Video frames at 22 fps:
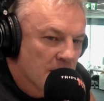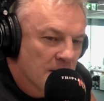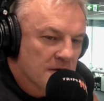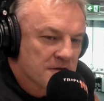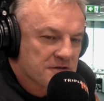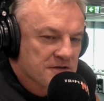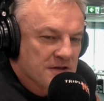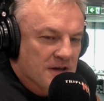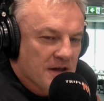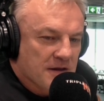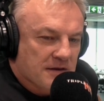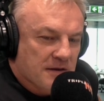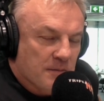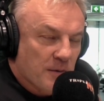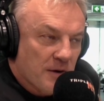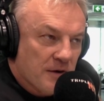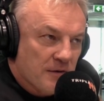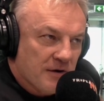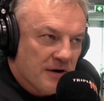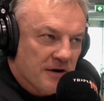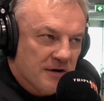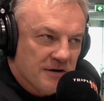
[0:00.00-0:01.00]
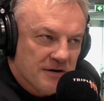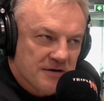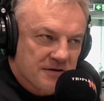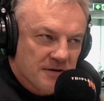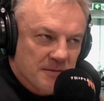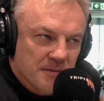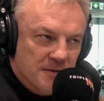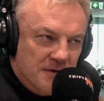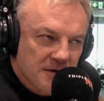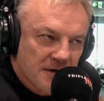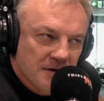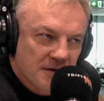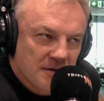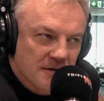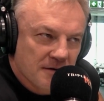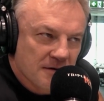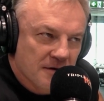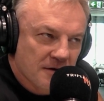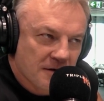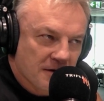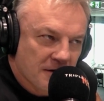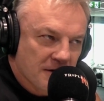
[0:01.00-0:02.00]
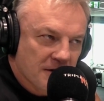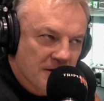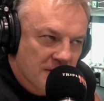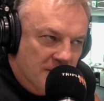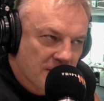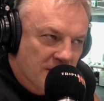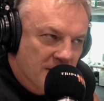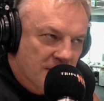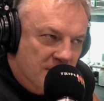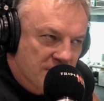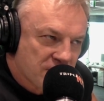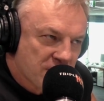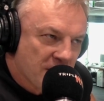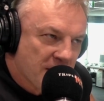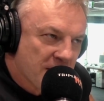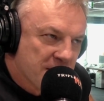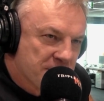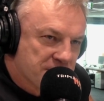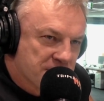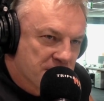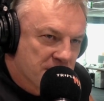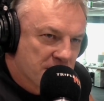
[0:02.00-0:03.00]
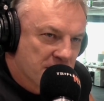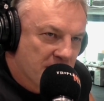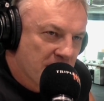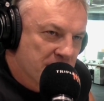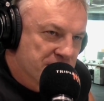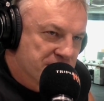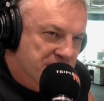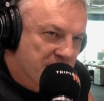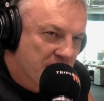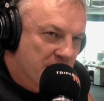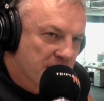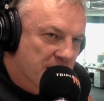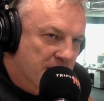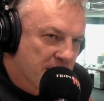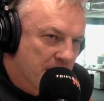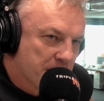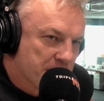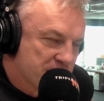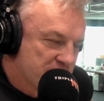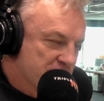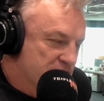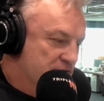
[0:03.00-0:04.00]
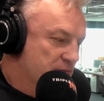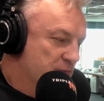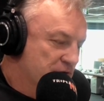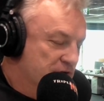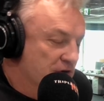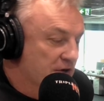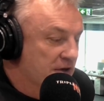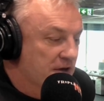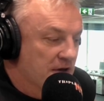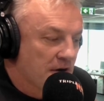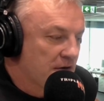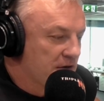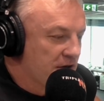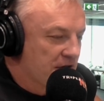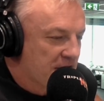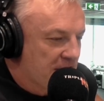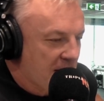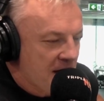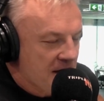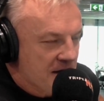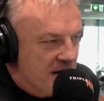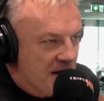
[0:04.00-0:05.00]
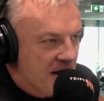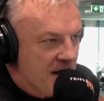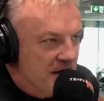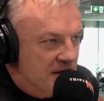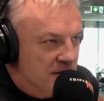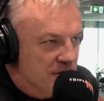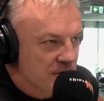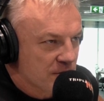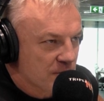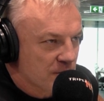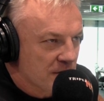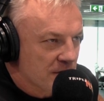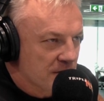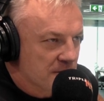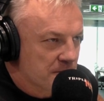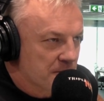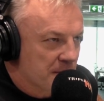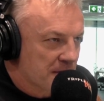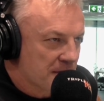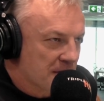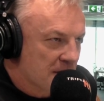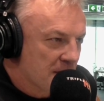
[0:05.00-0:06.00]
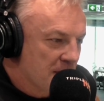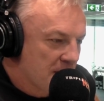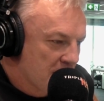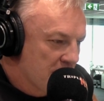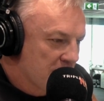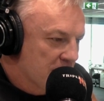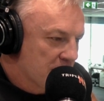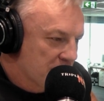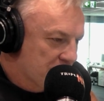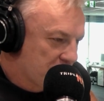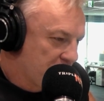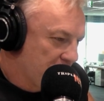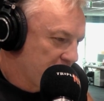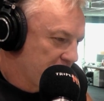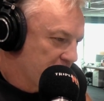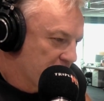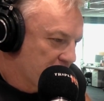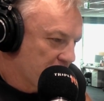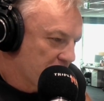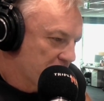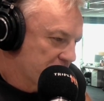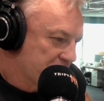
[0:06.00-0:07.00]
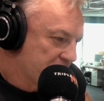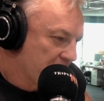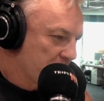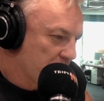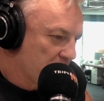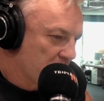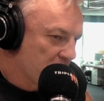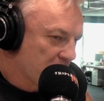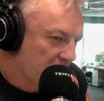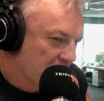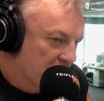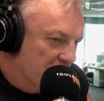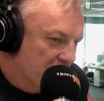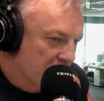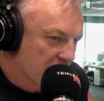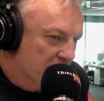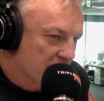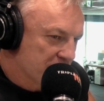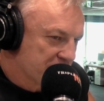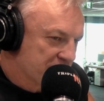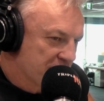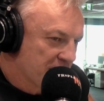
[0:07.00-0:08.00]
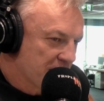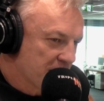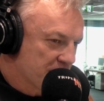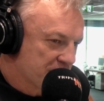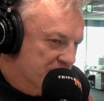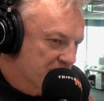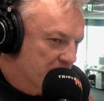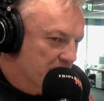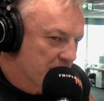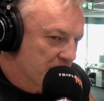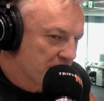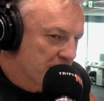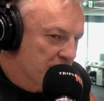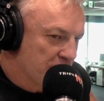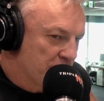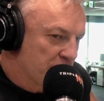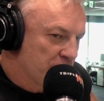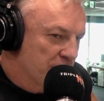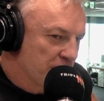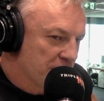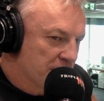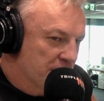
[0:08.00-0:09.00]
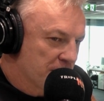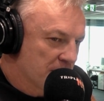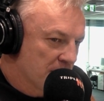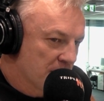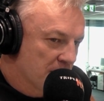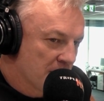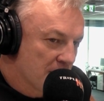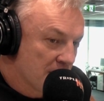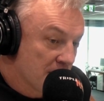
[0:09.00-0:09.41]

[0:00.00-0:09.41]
Well, so that went around initially, but didn't. Then it changed to no salary cap position, which you can't argue with, but then you got to say, well, hang on, is he someone that you need to